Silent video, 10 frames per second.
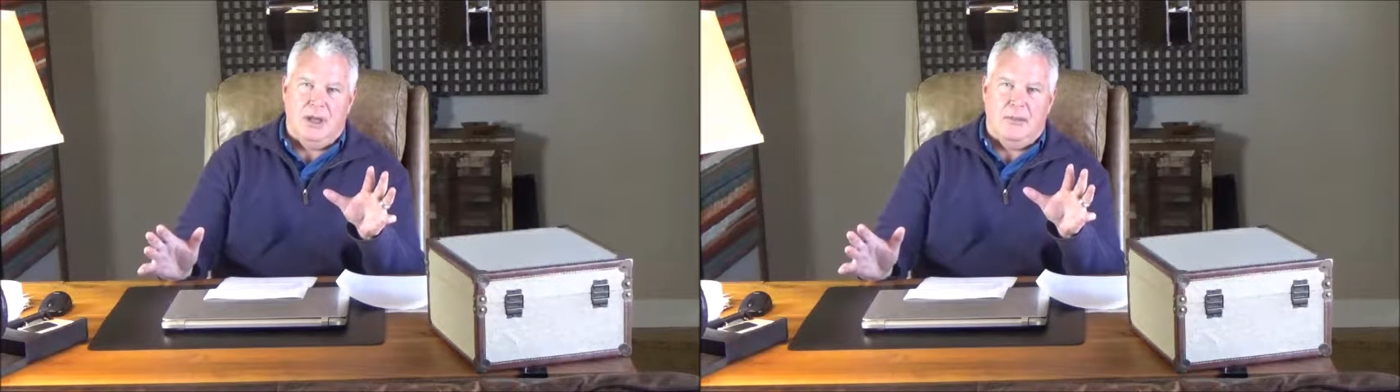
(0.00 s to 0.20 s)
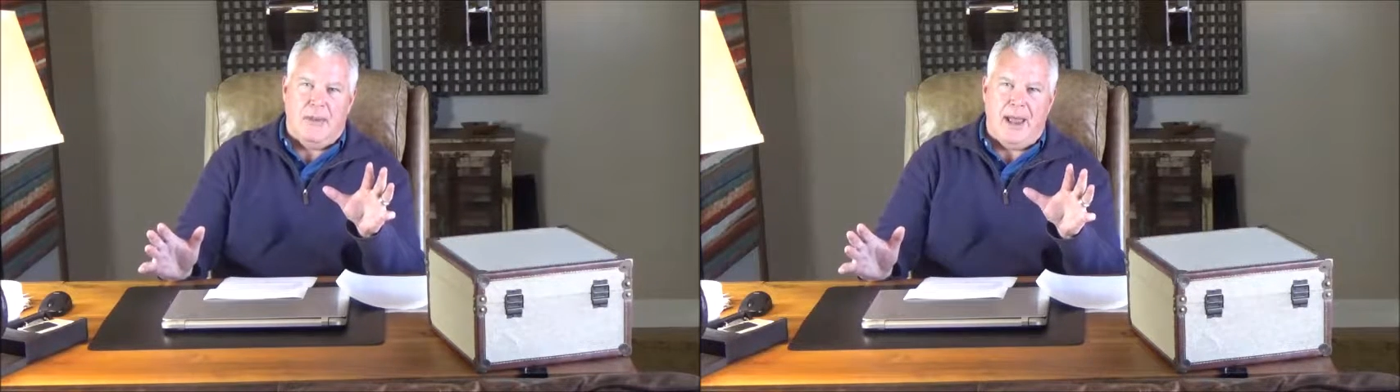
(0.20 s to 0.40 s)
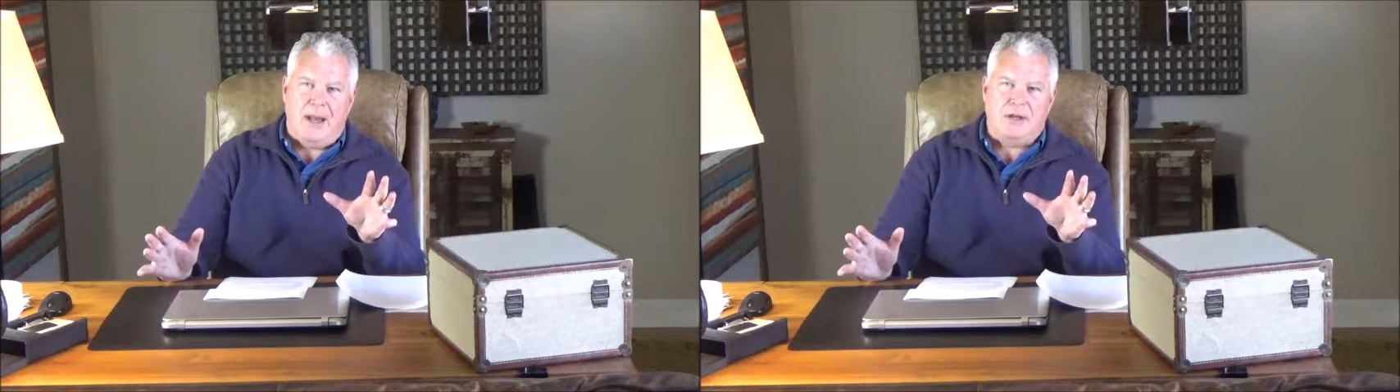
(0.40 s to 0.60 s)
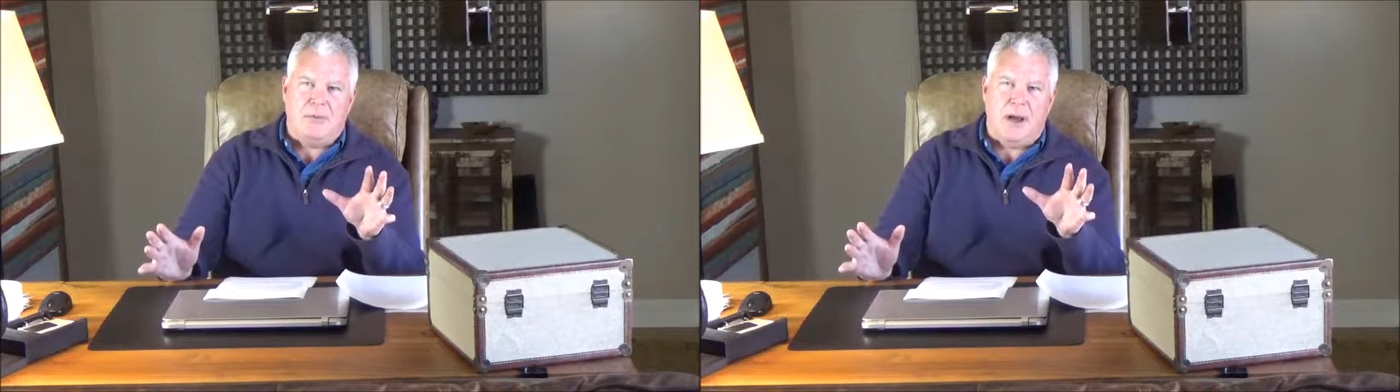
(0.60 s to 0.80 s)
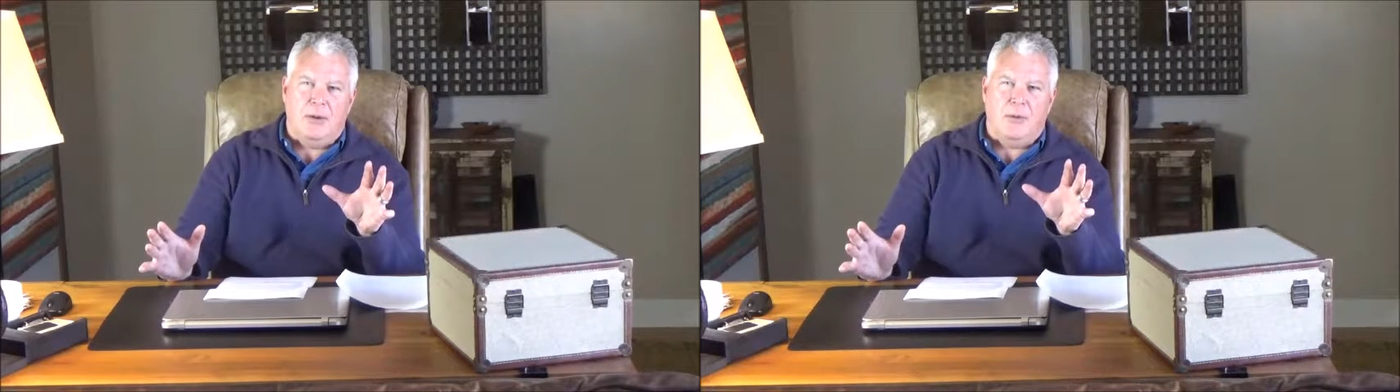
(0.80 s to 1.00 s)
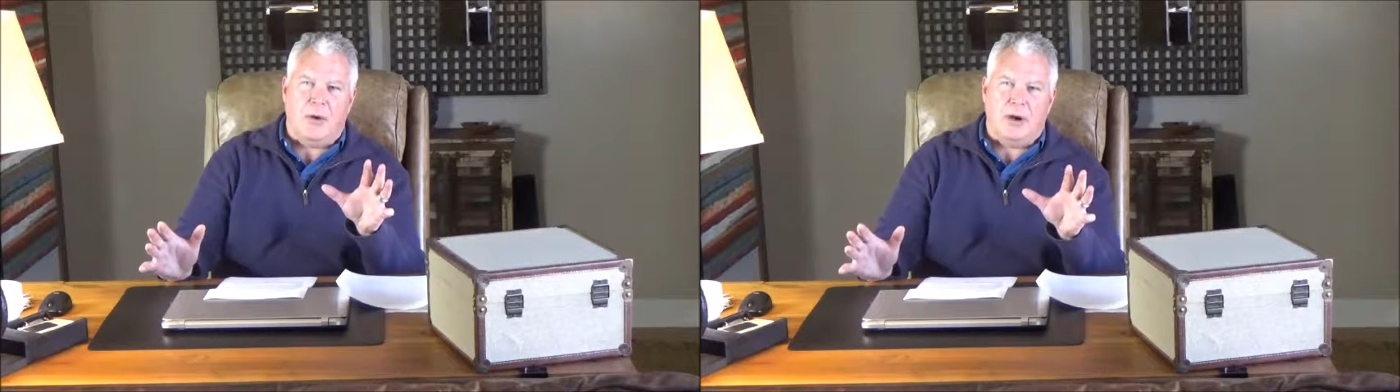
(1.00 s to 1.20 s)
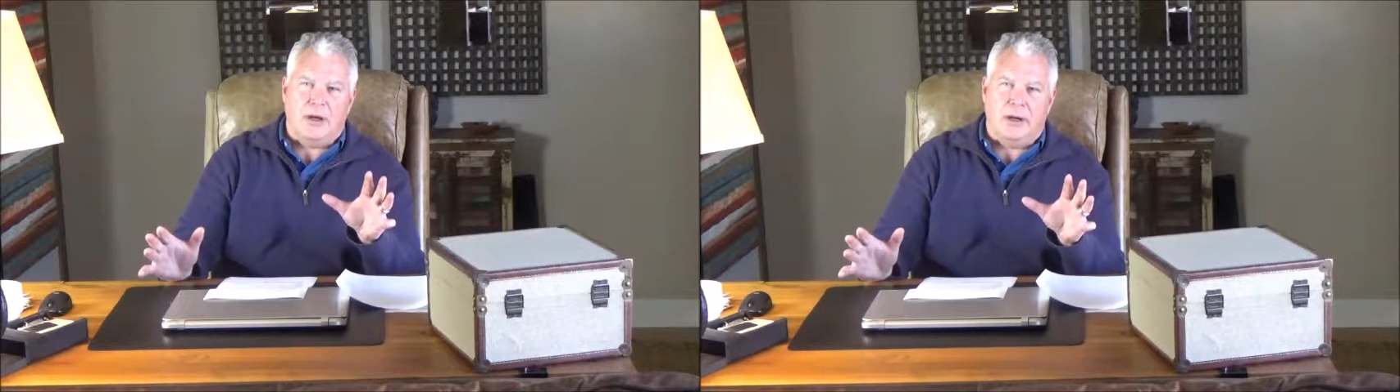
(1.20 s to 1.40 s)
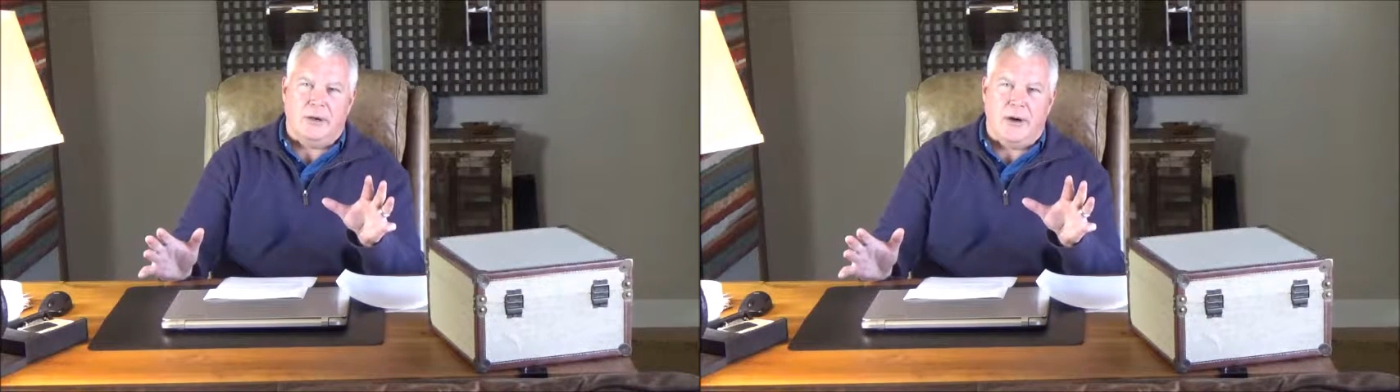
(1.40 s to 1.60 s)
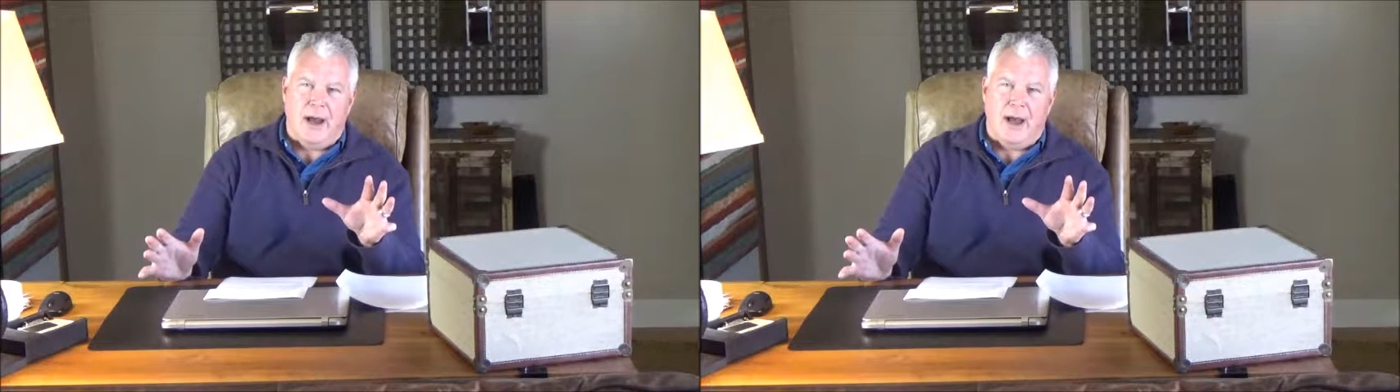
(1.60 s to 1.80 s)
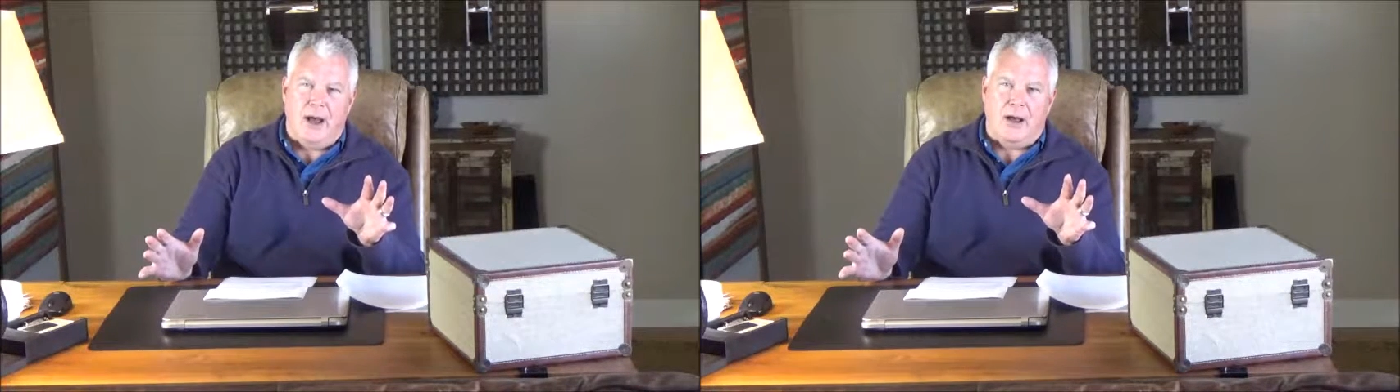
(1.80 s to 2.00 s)
Manage by walking
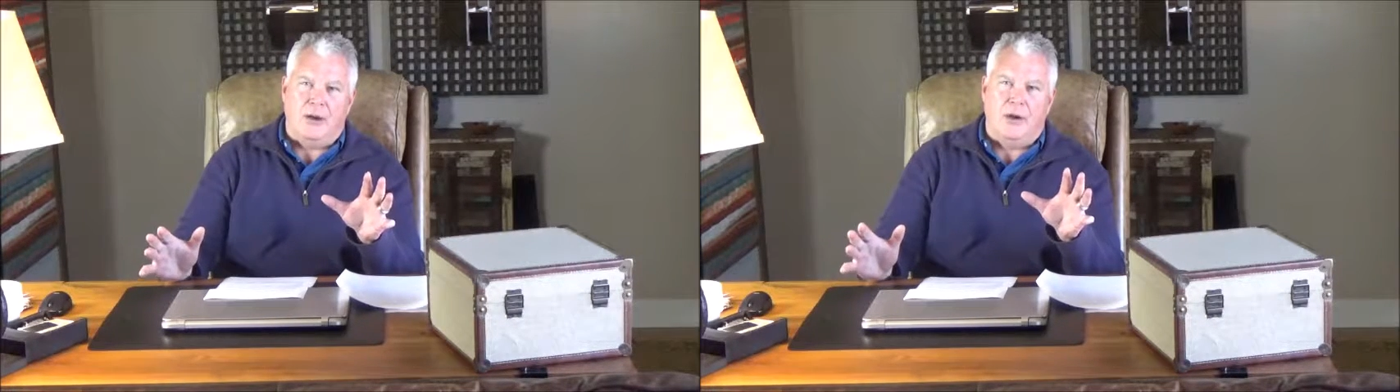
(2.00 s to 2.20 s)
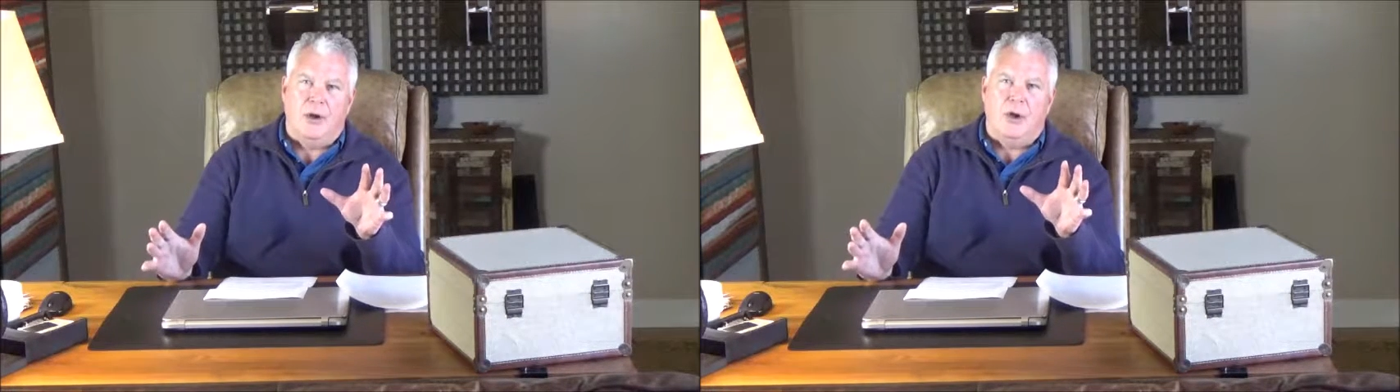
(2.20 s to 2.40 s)
around